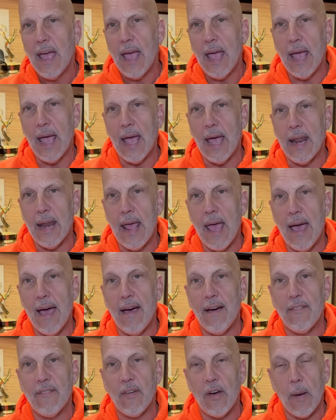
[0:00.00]
and
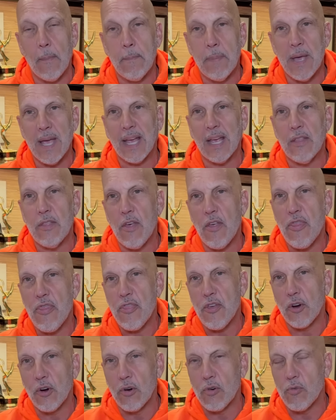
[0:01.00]
have a pick in the
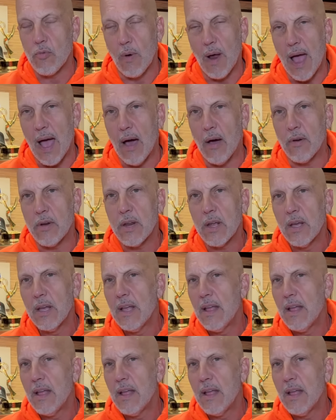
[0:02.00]
third round.